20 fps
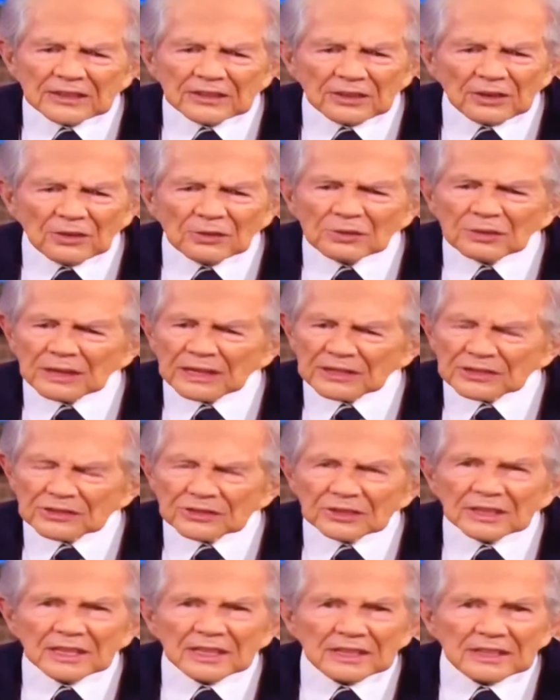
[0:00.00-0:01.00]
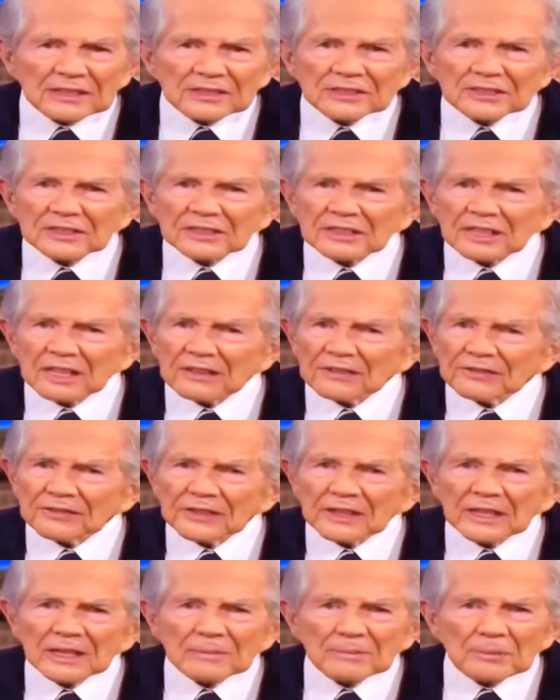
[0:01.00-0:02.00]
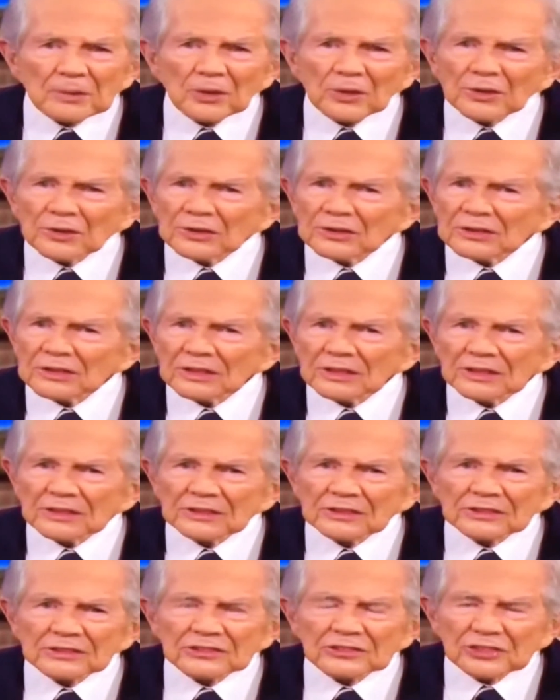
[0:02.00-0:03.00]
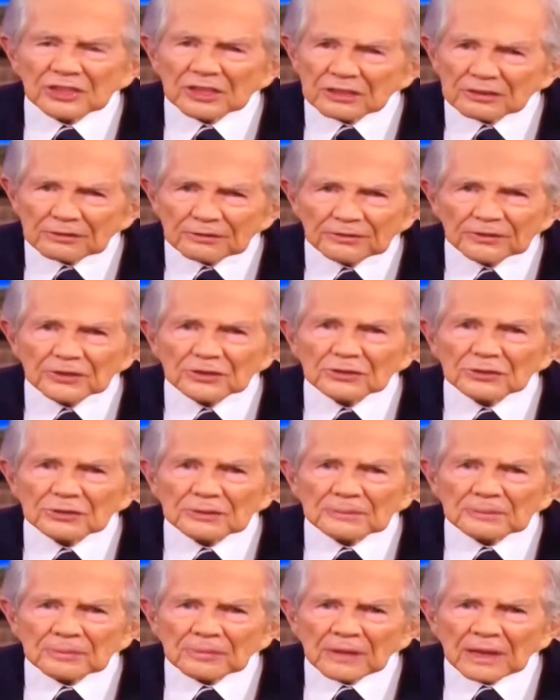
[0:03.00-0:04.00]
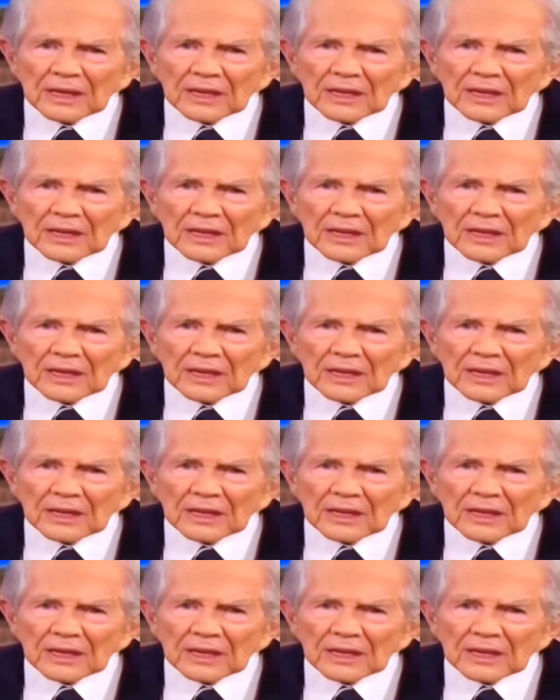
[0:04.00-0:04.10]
don't let your kids stuff up on junk food.